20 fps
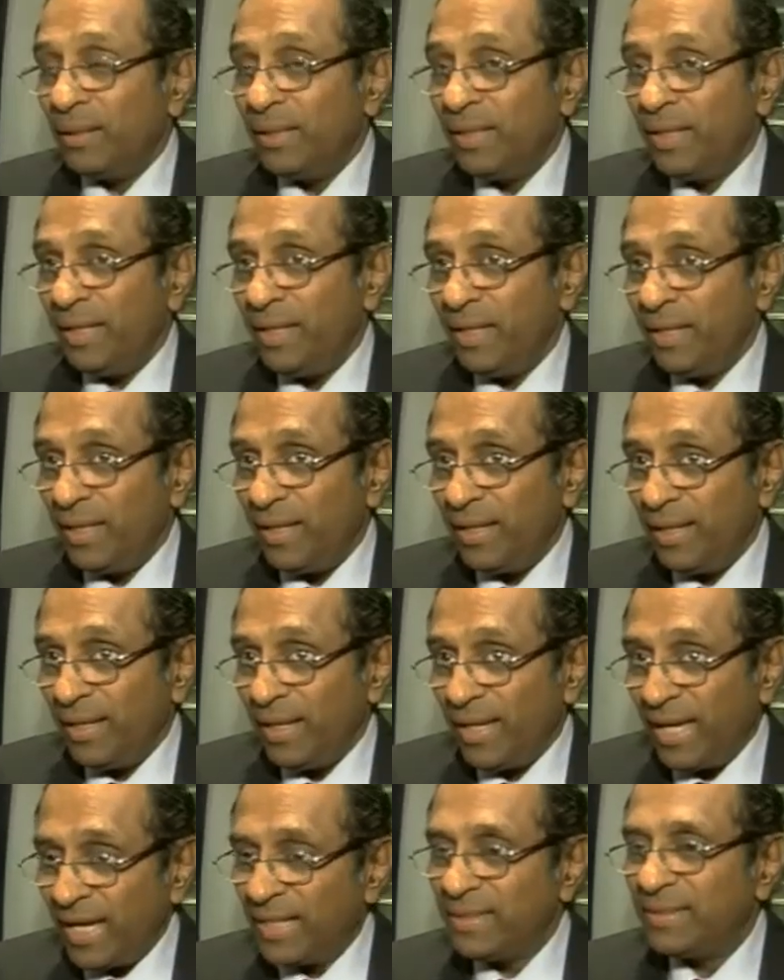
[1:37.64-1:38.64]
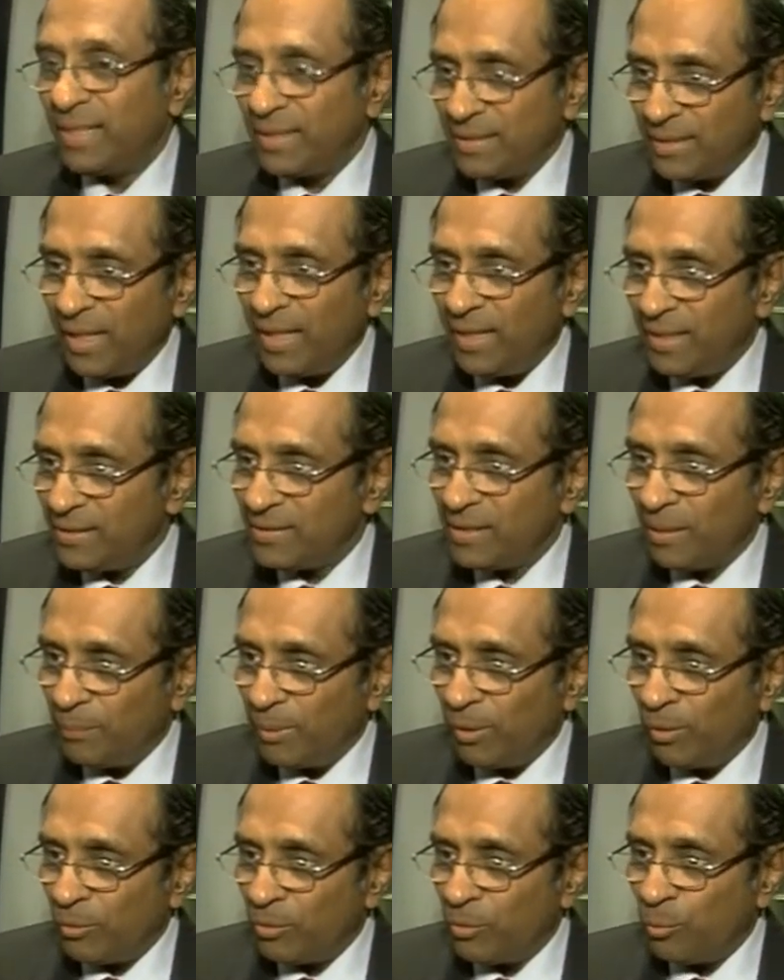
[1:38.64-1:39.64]
The exercise
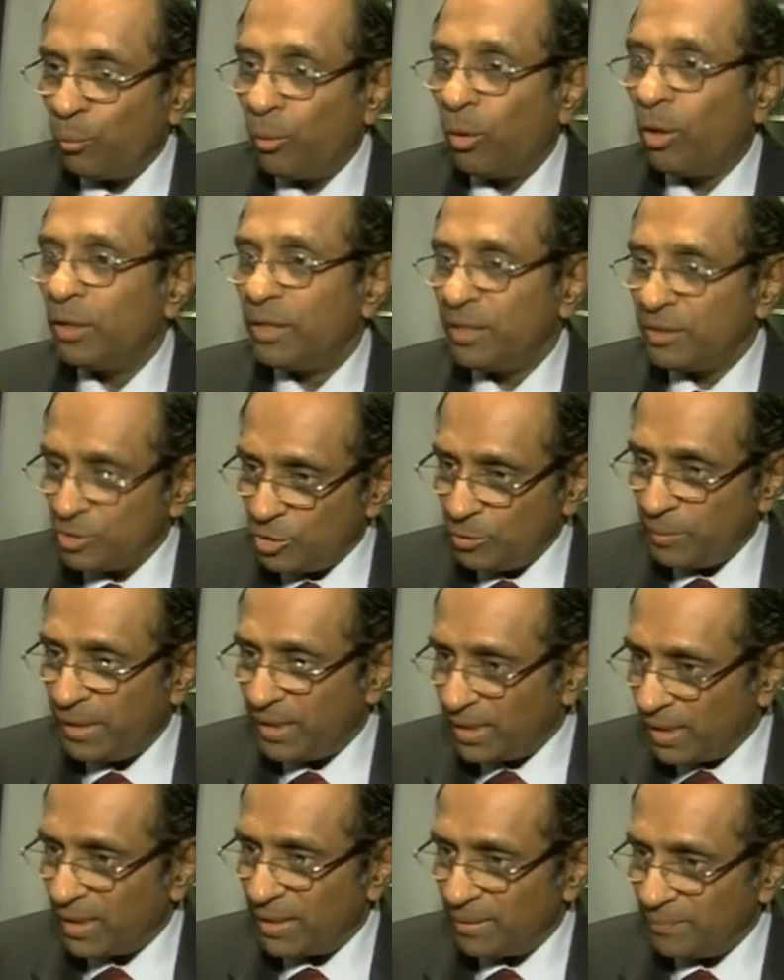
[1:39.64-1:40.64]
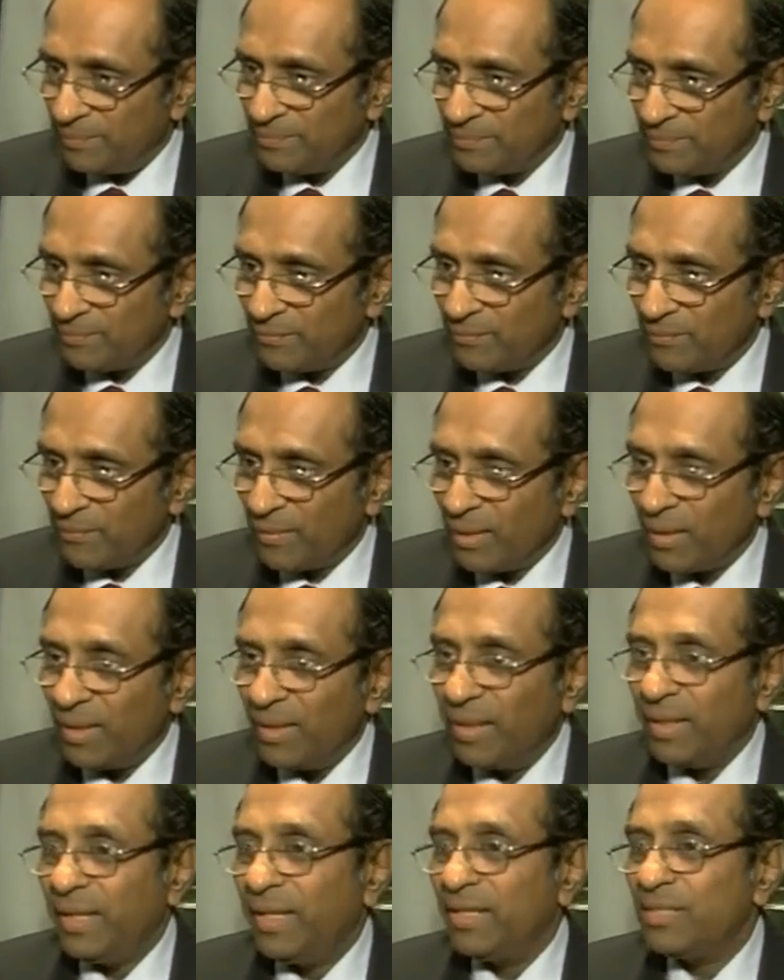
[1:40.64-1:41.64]
about what is to be done
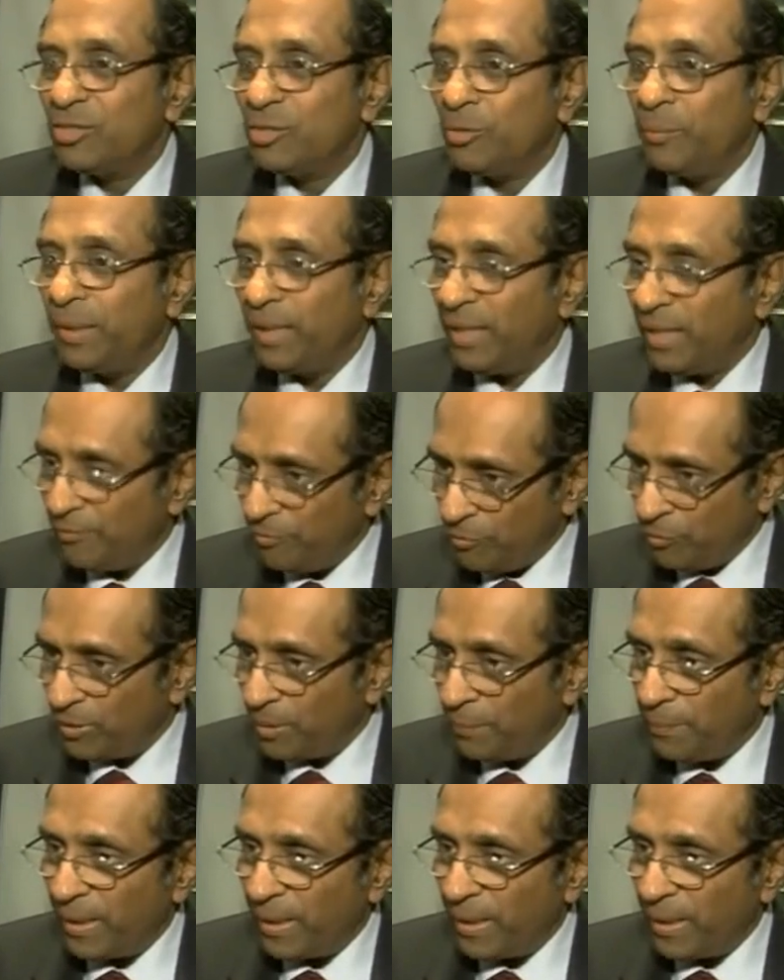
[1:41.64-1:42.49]
is to be left with the